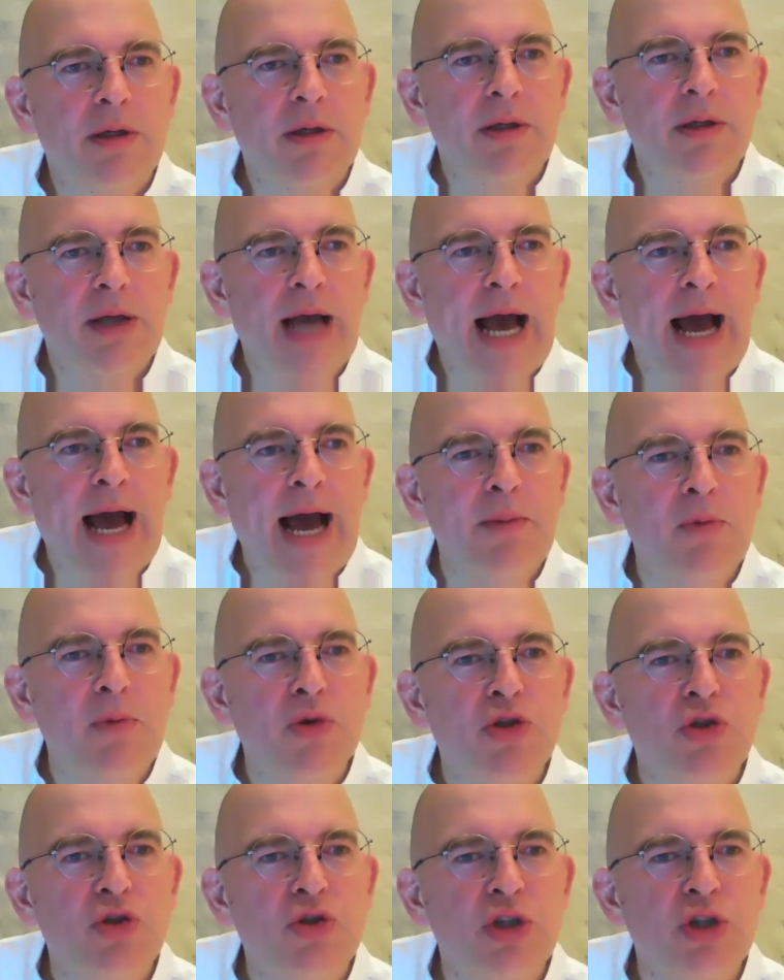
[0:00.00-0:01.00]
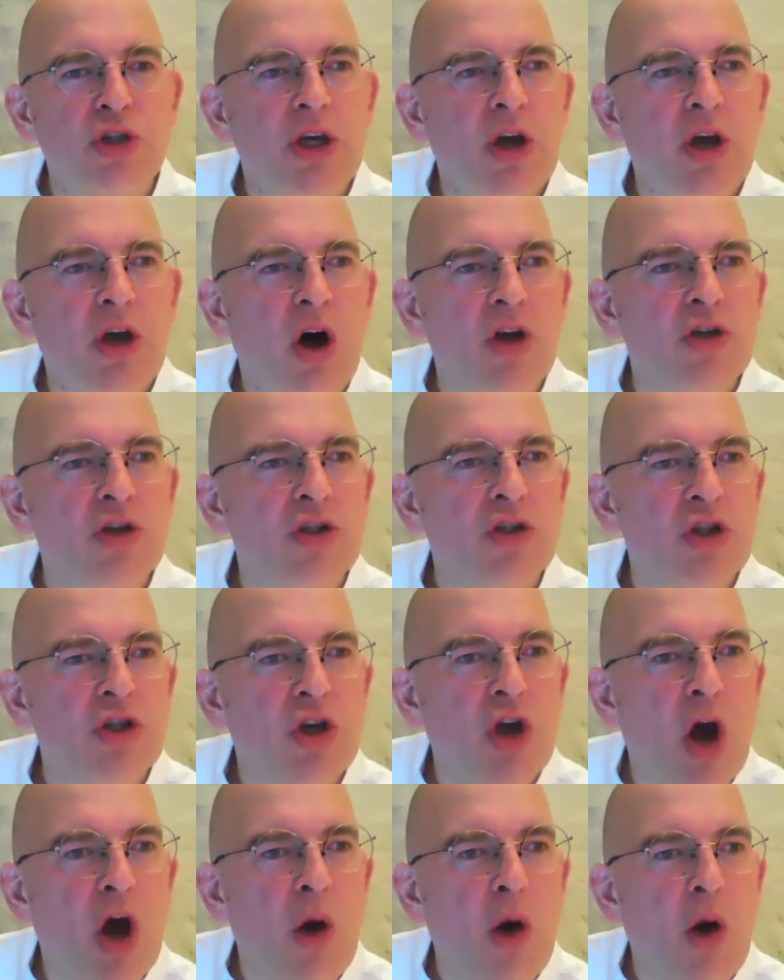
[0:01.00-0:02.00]
How much does it cost to
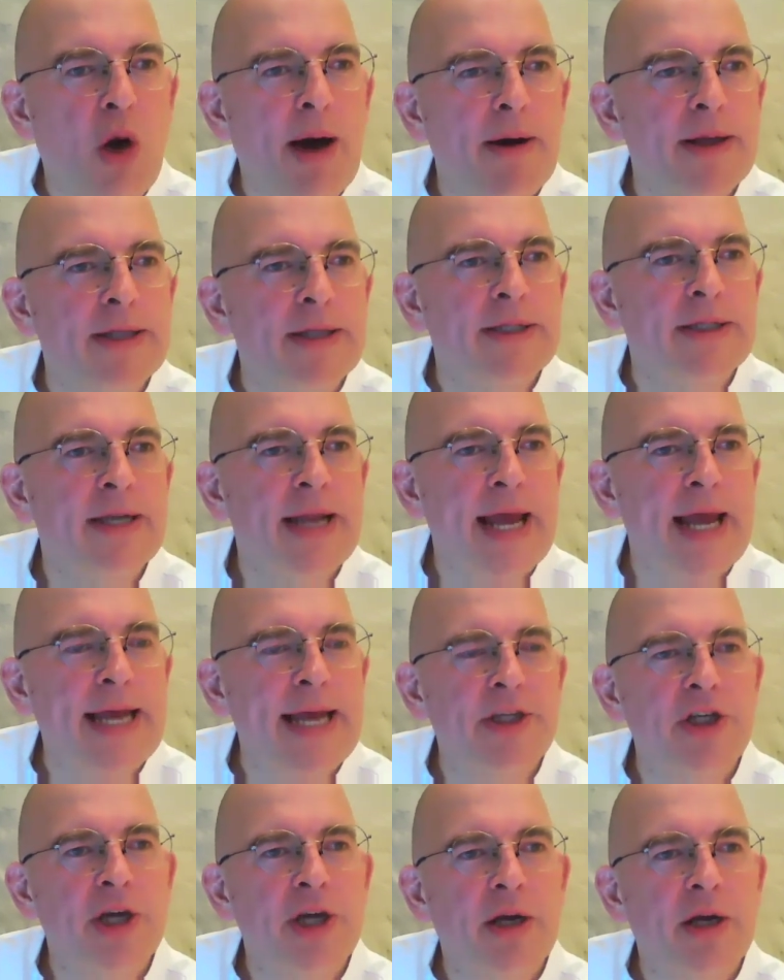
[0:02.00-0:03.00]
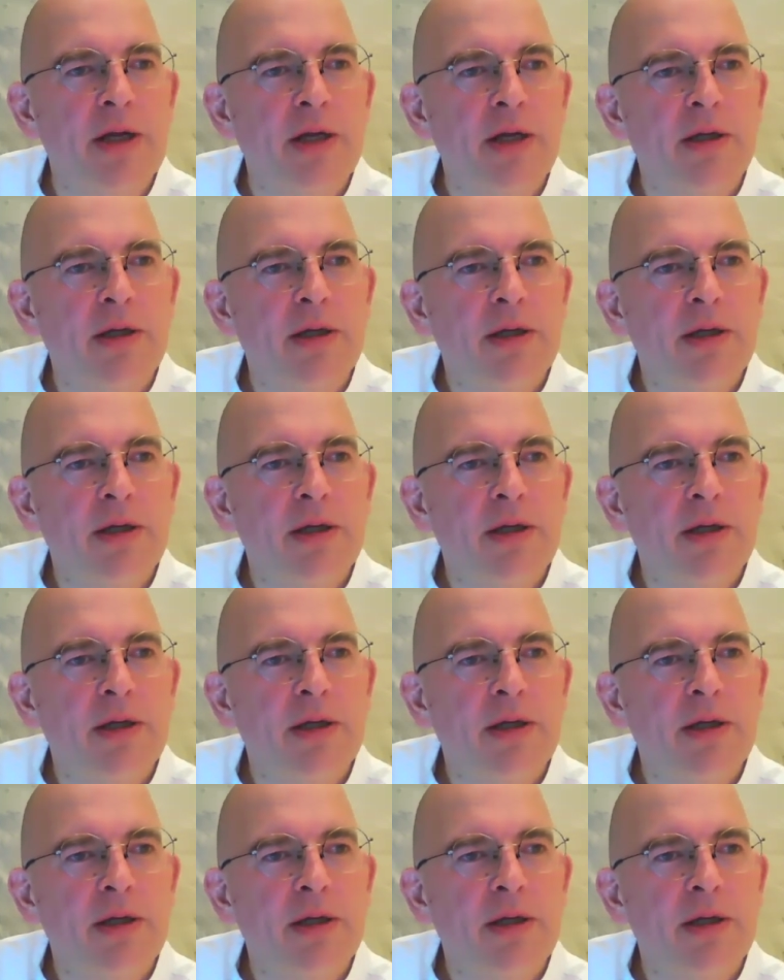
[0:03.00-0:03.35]
go out into nature